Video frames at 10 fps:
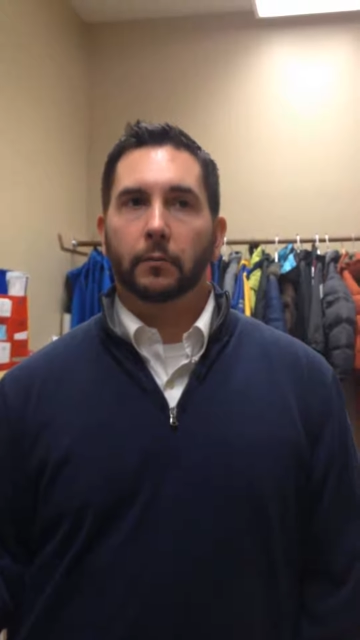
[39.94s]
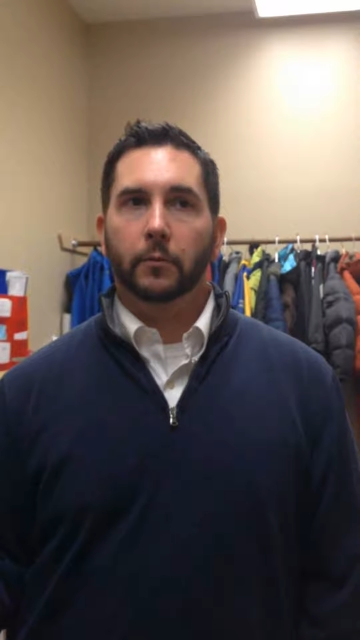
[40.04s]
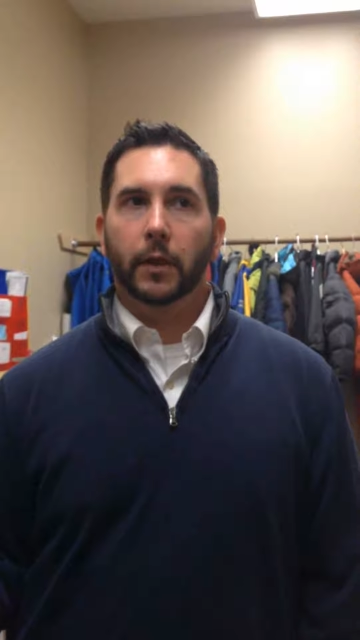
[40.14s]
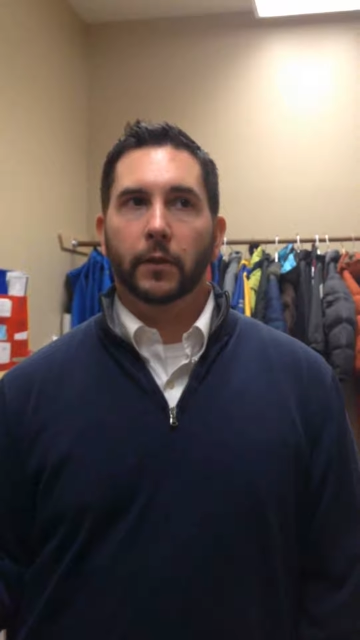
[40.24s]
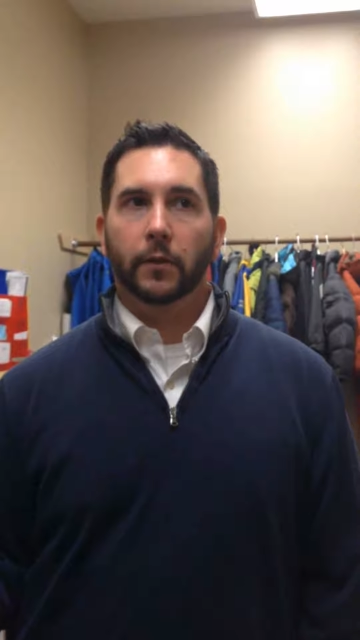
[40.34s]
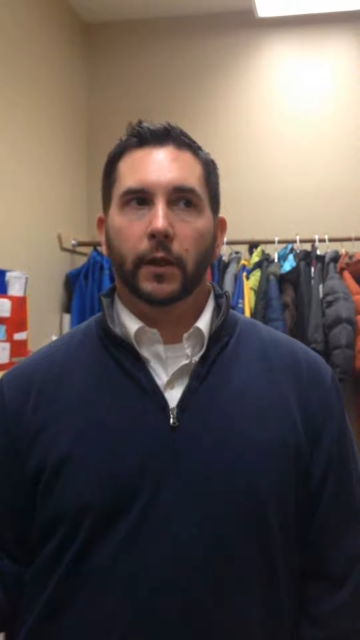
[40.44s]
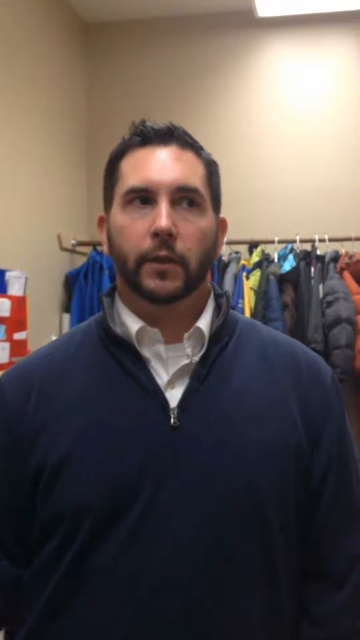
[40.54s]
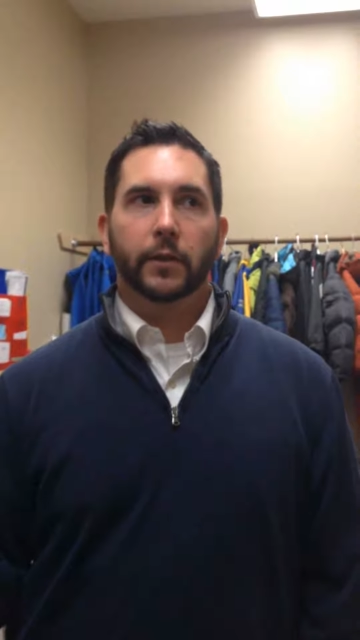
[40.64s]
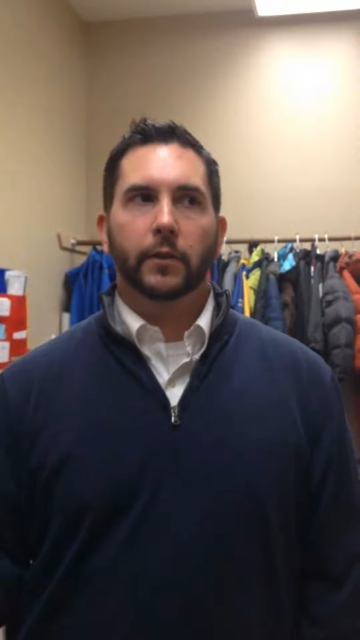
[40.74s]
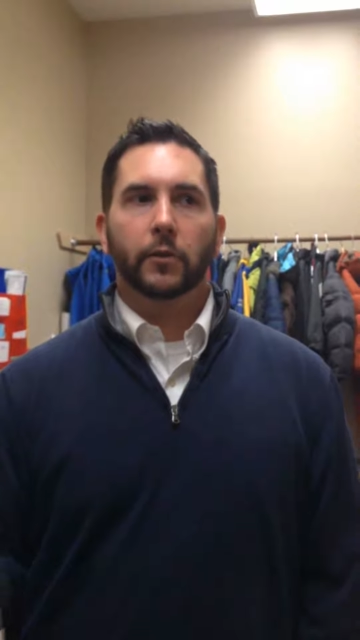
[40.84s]
and so
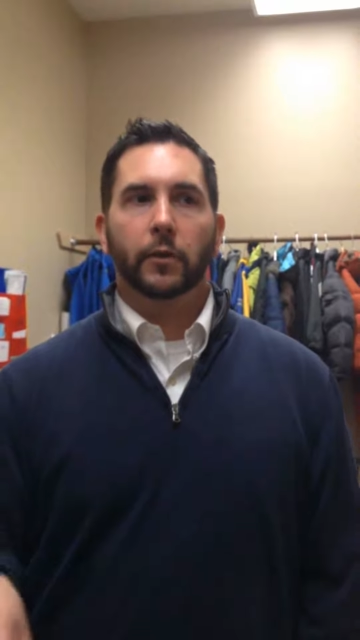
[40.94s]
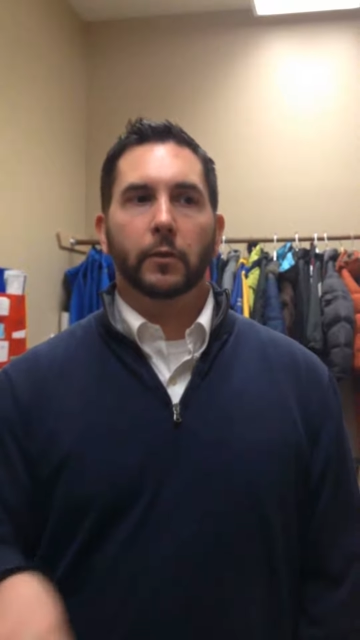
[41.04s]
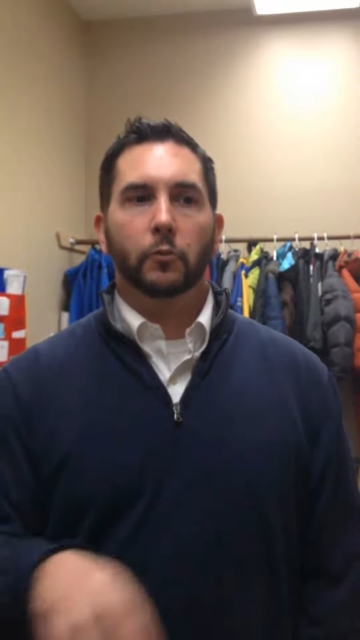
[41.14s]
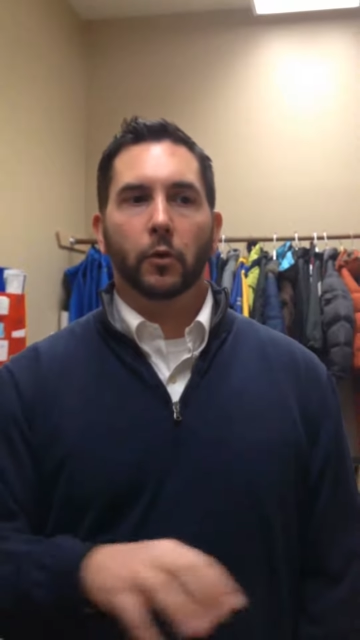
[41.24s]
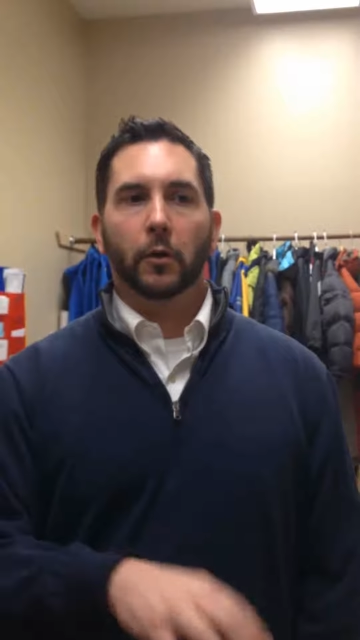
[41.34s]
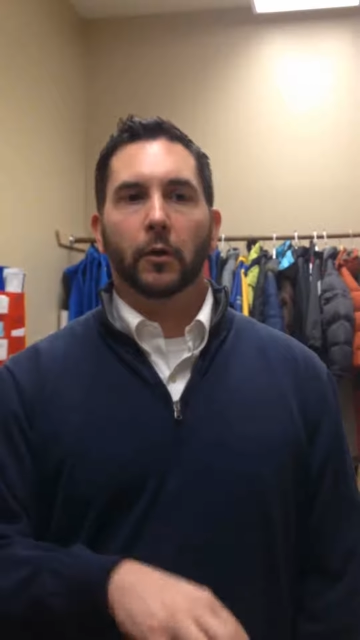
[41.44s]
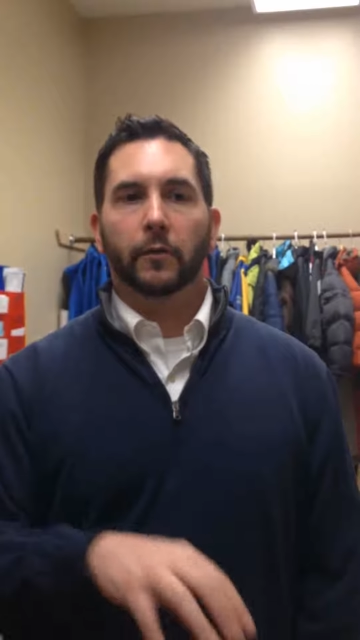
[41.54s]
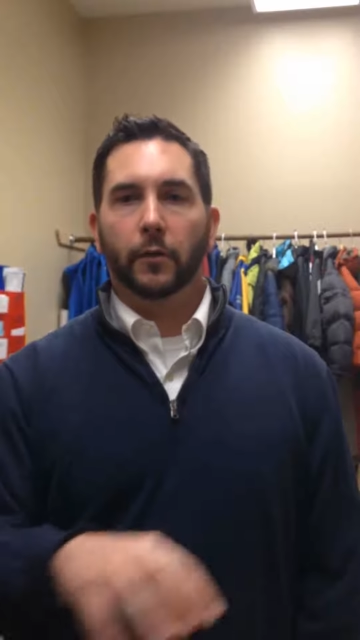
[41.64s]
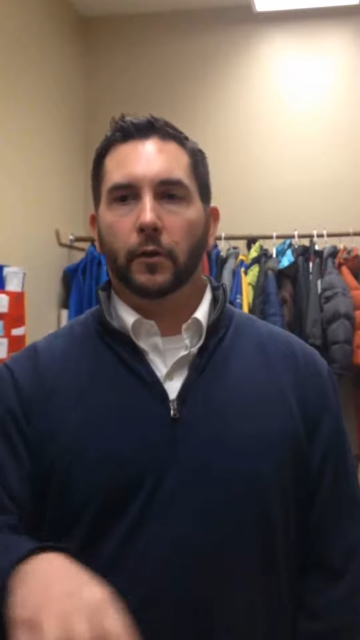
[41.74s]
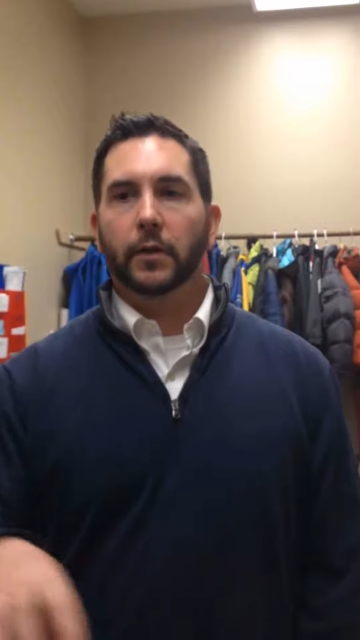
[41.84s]
that's usually more
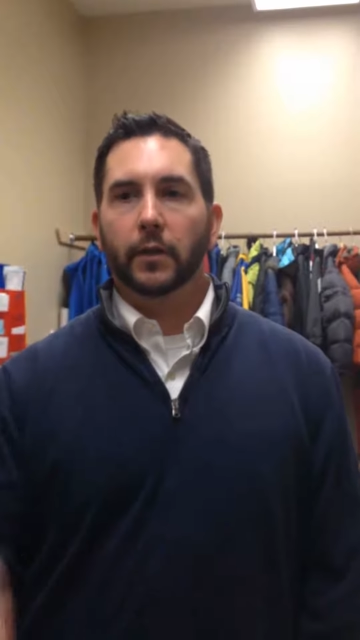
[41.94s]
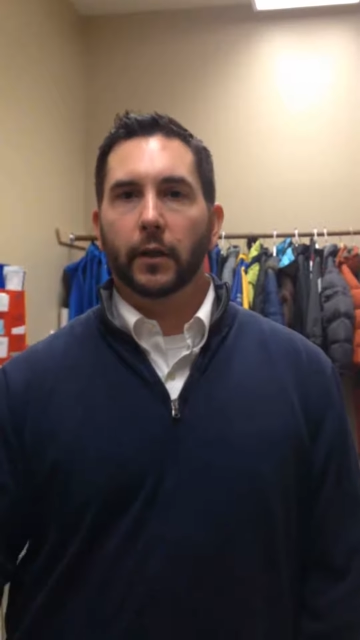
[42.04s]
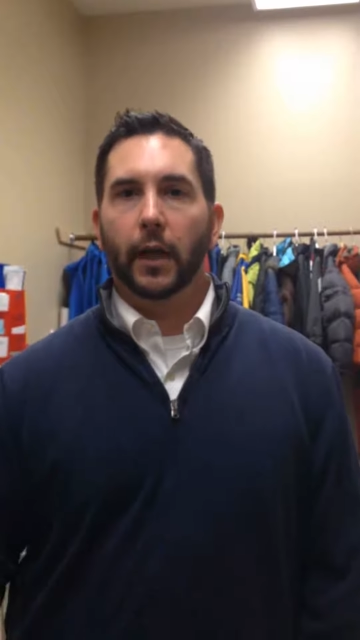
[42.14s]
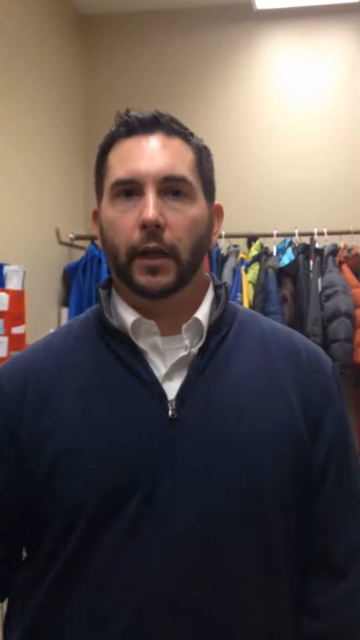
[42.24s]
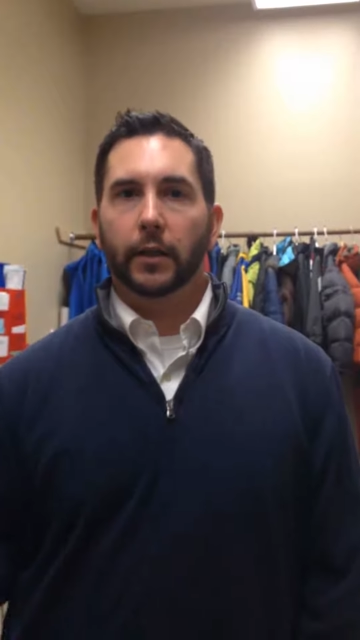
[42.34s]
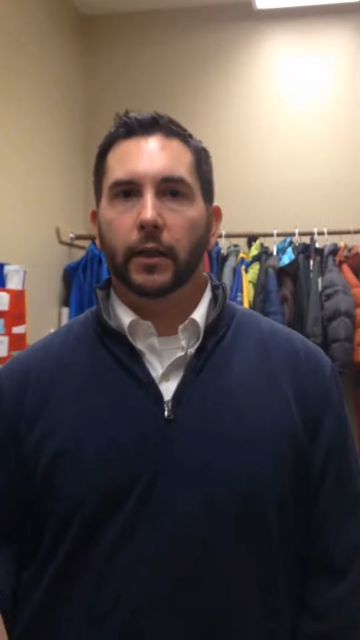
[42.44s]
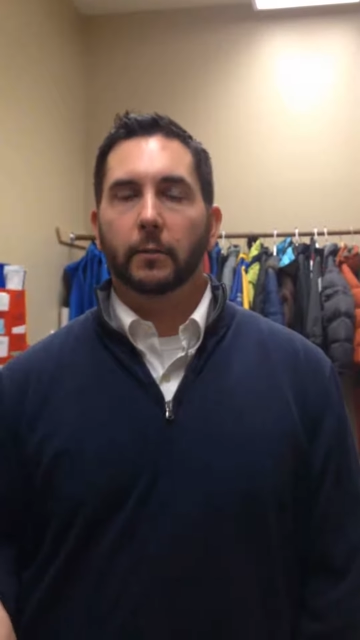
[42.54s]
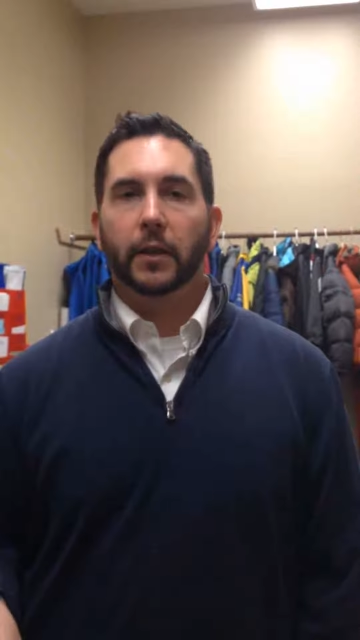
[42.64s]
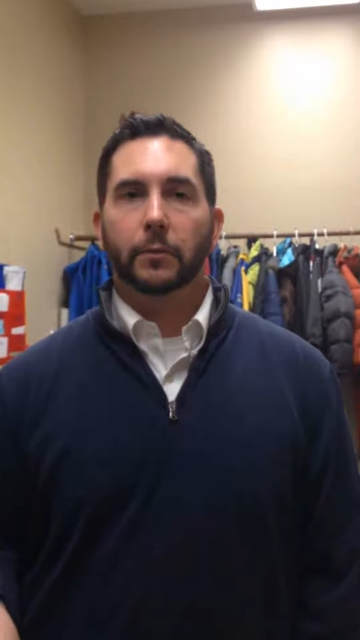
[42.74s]
focused on academics,